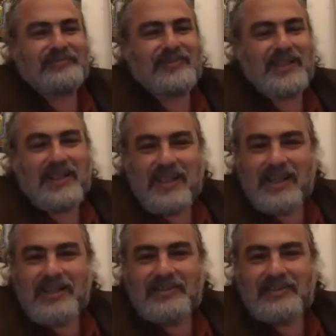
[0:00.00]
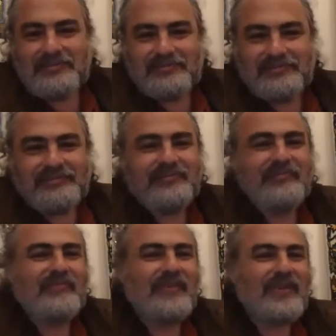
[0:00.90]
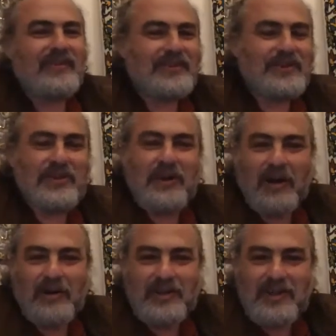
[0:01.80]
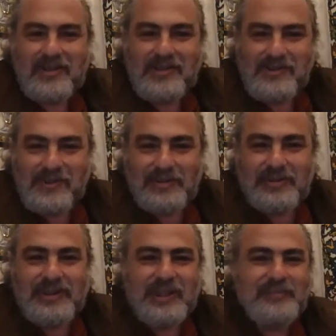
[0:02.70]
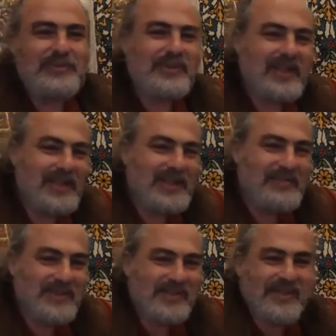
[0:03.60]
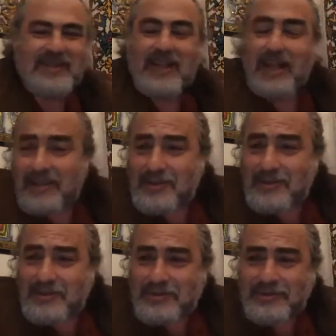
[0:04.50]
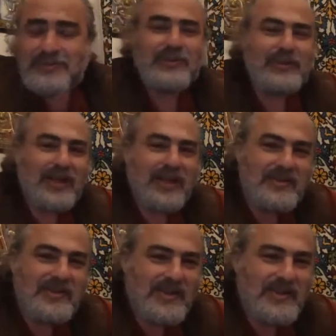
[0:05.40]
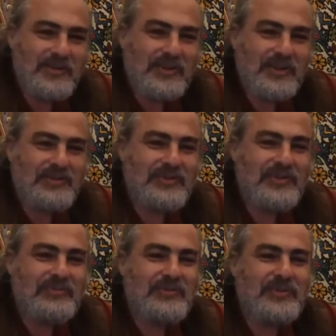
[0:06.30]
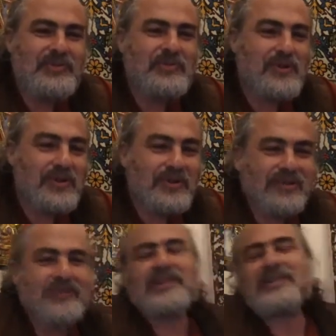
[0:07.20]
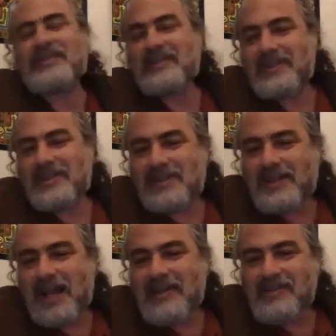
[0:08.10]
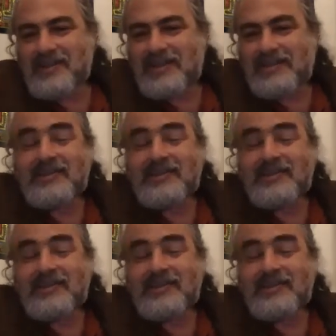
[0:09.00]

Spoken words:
And again, You know how it is. All the neighbors came and said, "Lucky you! All our sons were gone to the war." And then the guy said, "Is